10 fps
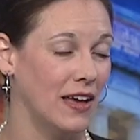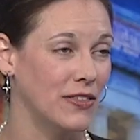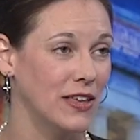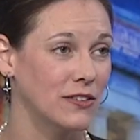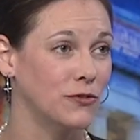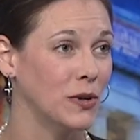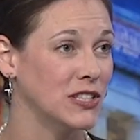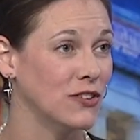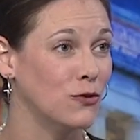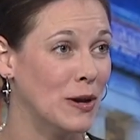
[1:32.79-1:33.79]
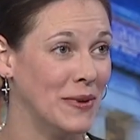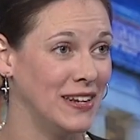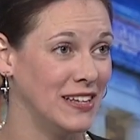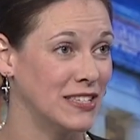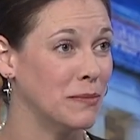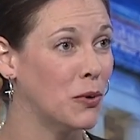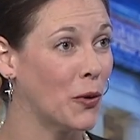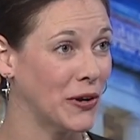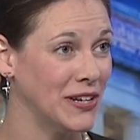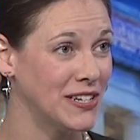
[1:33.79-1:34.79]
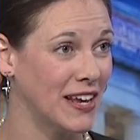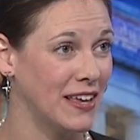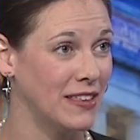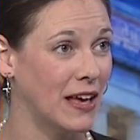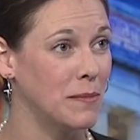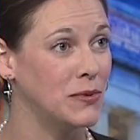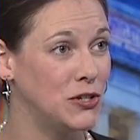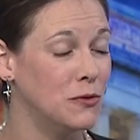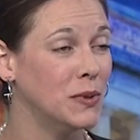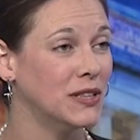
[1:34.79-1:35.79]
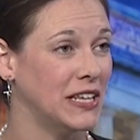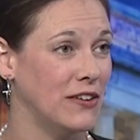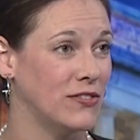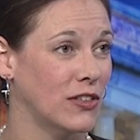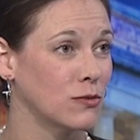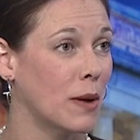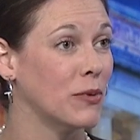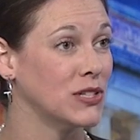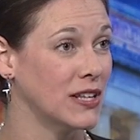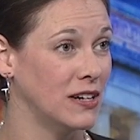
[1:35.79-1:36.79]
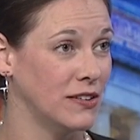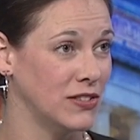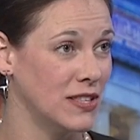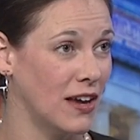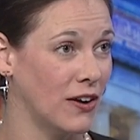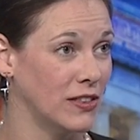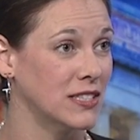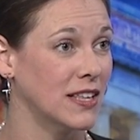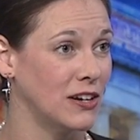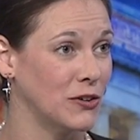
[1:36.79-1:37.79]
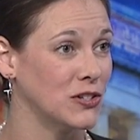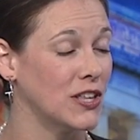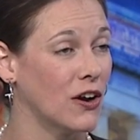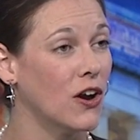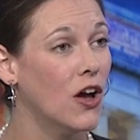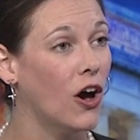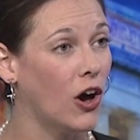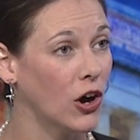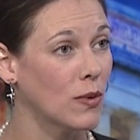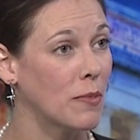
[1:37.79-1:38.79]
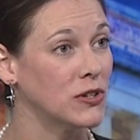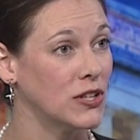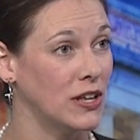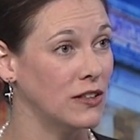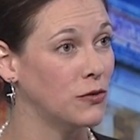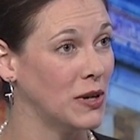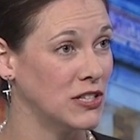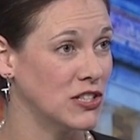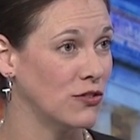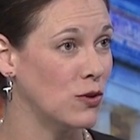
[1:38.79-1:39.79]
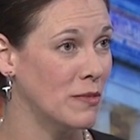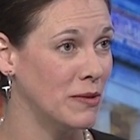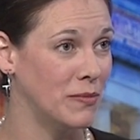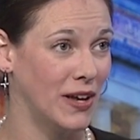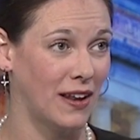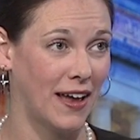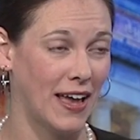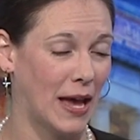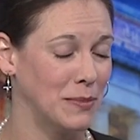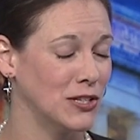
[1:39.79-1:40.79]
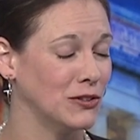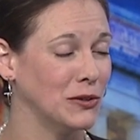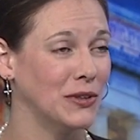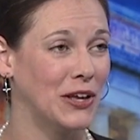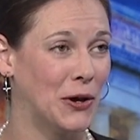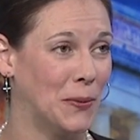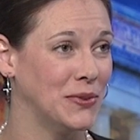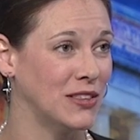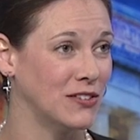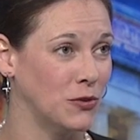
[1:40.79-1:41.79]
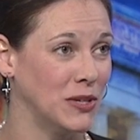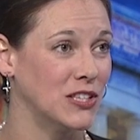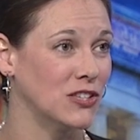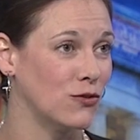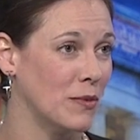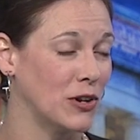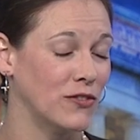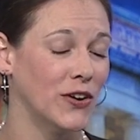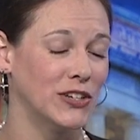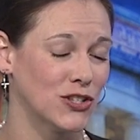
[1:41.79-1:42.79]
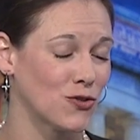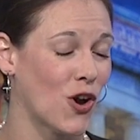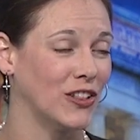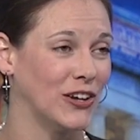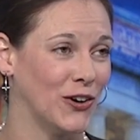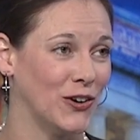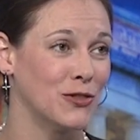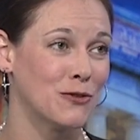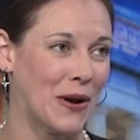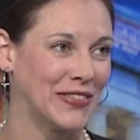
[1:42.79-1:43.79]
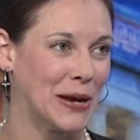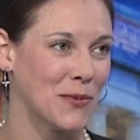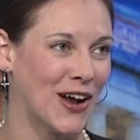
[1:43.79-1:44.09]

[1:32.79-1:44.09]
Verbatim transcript: I think the voice of women is important. I, I, do believe that the representatives there, the senators there, are representing the voices of women, but I absolutely hope that the voices of women are very strongly heard throughout that